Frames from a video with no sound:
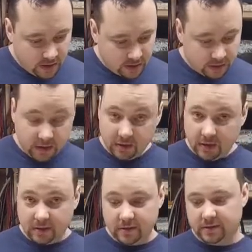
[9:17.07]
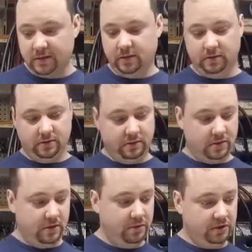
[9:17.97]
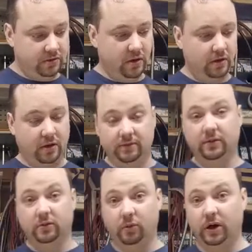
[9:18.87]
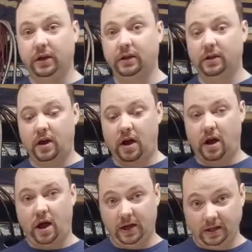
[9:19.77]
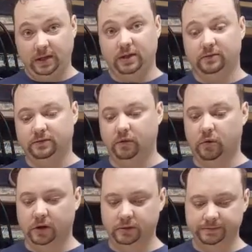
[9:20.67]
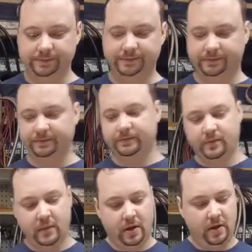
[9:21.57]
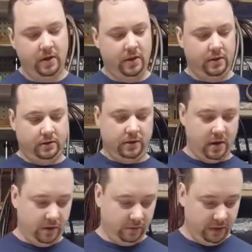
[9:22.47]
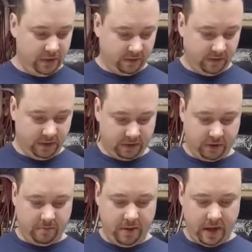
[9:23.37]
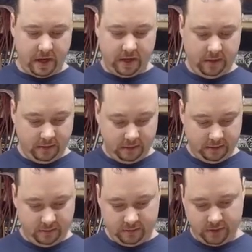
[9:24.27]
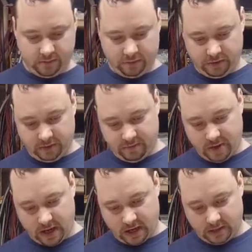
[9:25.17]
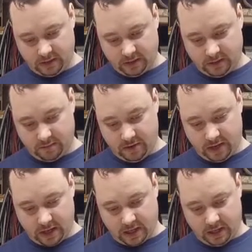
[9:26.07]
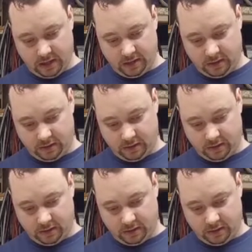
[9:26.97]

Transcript: It didn't dent the steel, so it's going to be strong enough for what I need it for. Now that we just finished our bag, we can put it back in the bag.